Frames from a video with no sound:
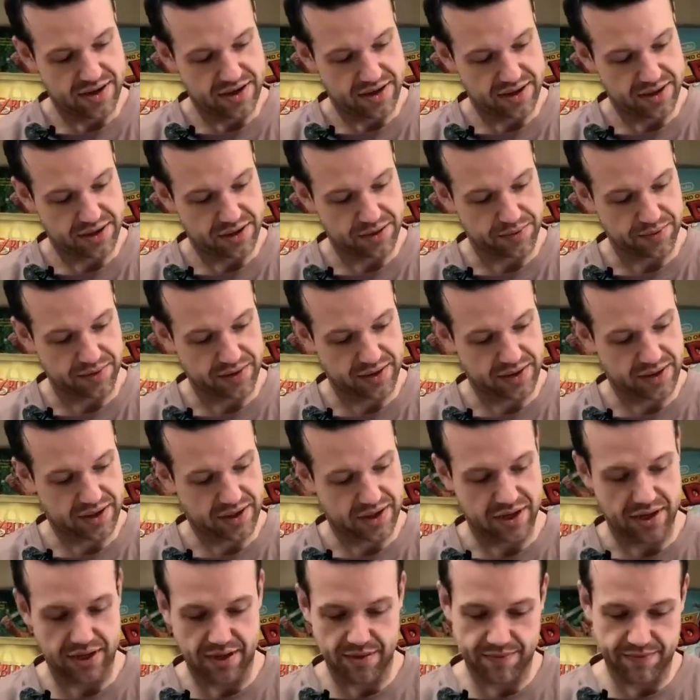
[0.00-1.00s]
This one's
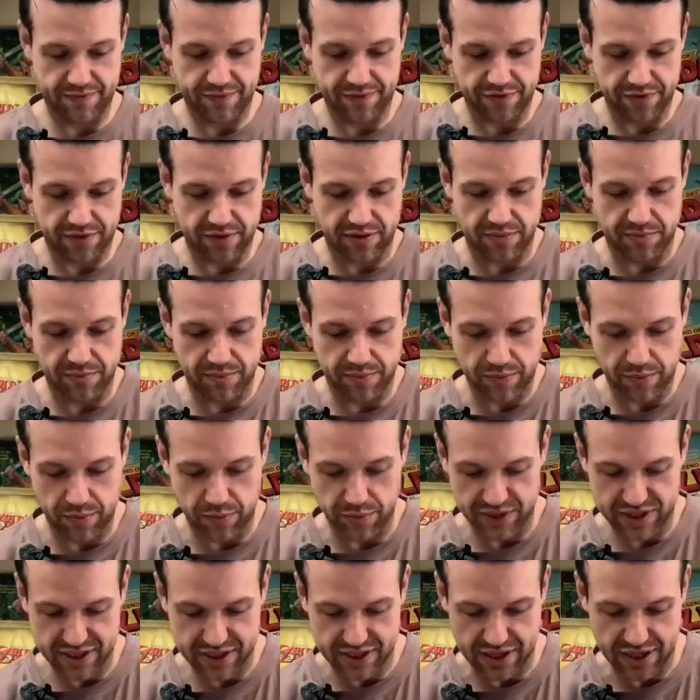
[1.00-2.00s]
come from
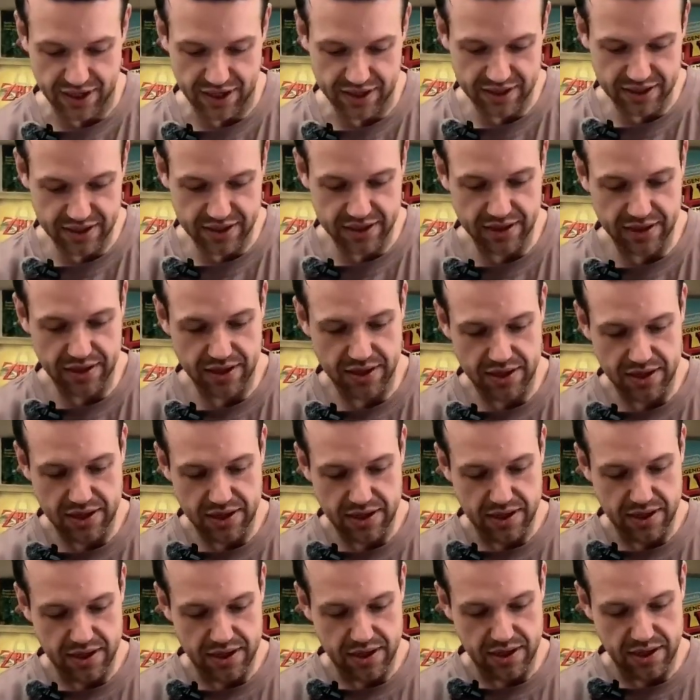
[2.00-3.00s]
Wisconsin,
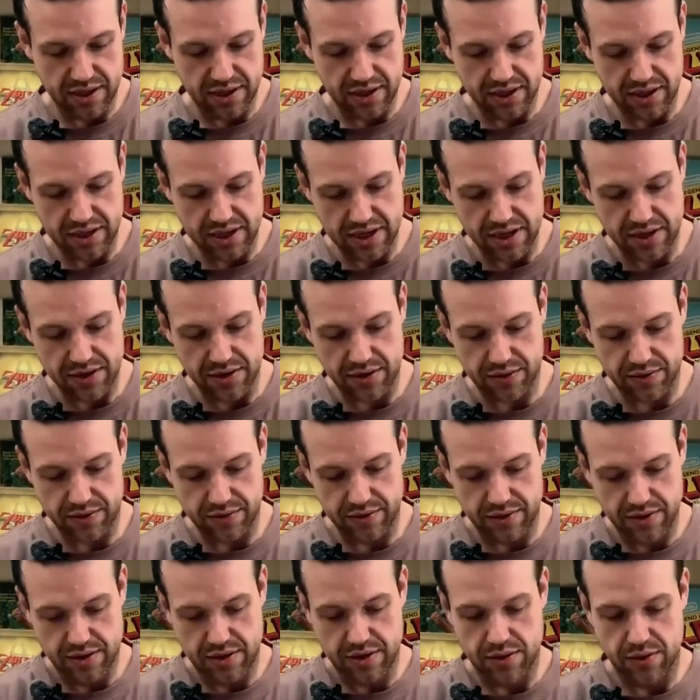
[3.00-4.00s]
and now
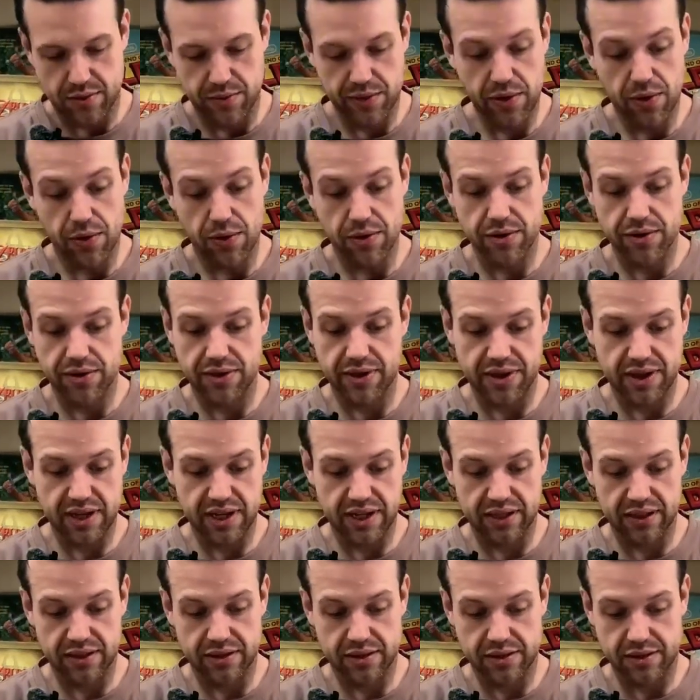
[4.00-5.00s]
we ordered
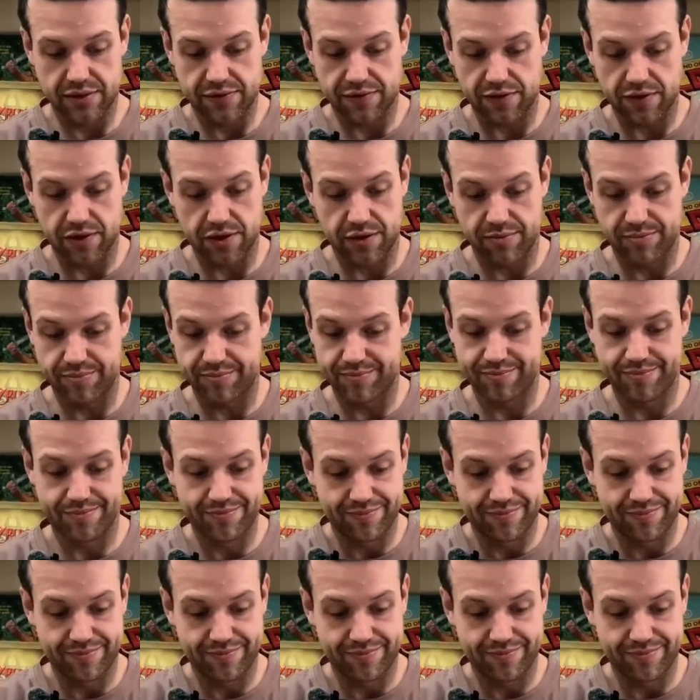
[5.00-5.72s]
things from